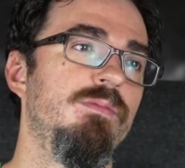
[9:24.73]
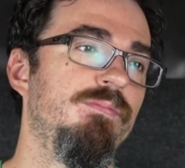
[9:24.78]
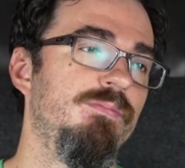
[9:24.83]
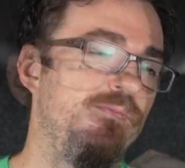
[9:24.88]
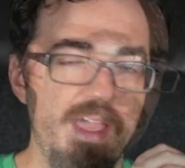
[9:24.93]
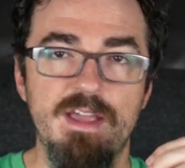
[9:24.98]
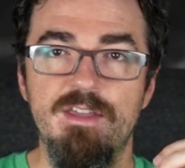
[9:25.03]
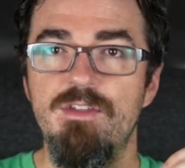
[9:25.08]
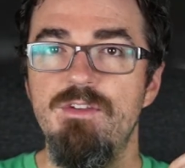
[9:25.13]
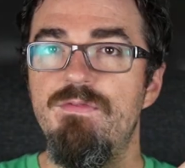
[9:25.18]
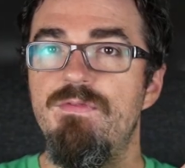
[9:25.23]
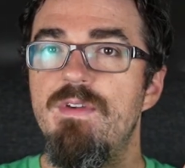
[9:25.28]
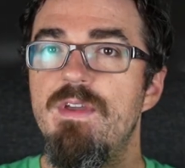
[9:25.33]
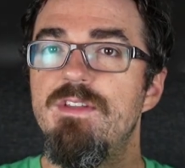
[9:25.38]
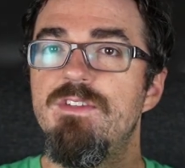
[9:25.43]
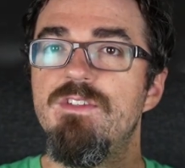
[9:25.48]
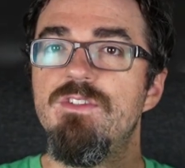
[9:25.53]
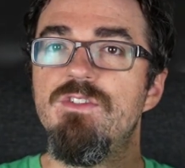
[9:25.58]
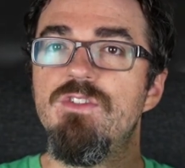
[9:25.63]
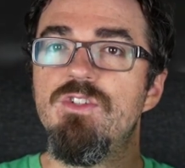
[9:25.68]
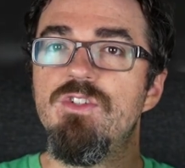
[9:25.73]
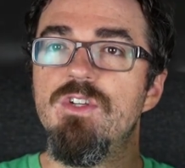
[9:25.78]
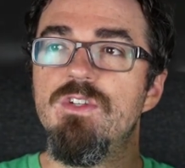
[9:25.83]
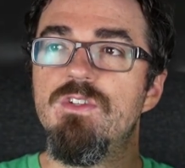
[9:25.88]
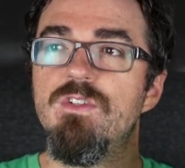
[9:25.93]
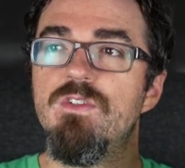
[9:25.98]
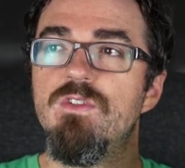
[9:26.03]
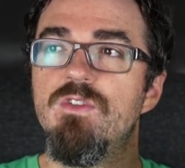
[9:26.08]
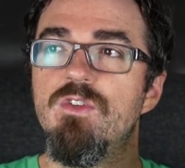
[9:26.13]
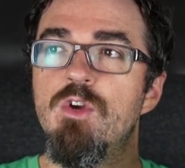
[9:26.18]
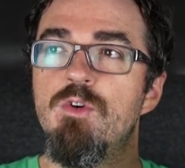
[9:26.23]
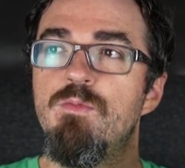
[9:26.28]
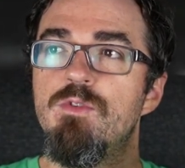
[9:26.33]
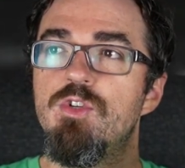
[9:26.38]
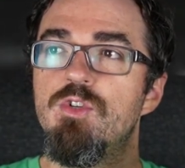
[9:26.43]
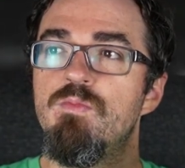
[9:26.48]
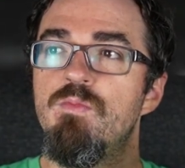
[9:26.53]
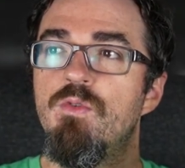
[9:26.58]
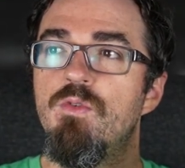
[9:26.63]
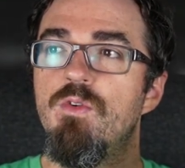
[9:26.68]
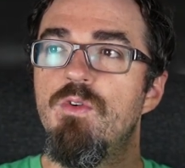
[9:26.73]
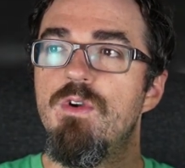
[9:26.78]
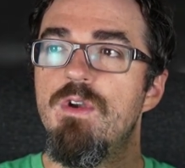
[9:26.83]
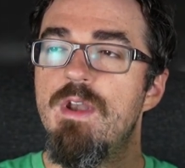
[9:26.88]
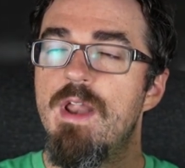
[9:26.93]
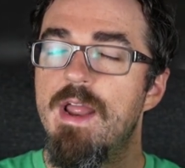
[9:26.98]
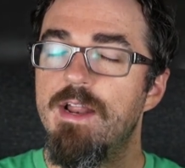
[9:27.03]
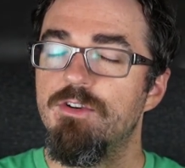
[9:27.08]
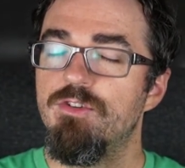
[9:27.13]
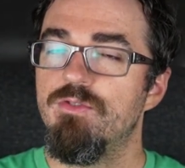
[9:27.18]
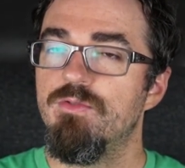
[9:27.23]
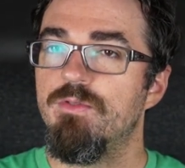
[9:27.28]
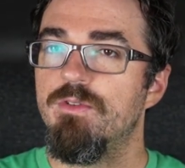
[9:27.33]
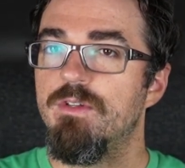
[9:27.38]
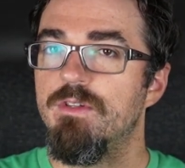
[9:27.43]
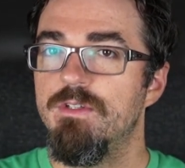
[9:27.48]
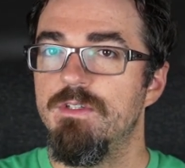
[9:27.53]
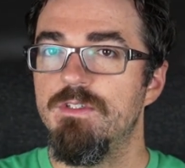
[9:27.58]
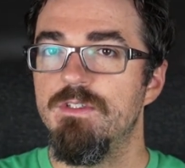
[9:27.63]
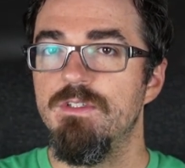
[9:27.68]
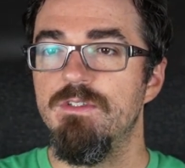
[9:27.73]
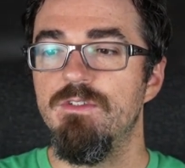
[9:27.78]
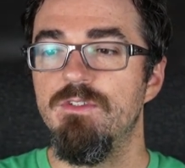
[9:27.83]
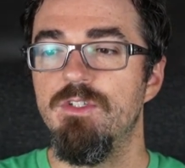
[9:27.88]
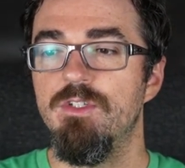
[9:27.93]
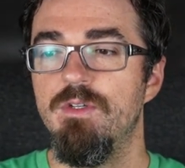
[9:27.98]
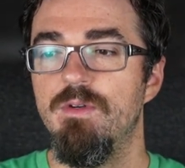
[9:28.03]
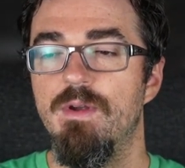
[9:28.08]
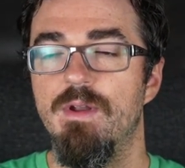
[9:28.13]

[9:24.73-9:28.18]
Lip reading: The Accuphase is just so much more natural to listen to,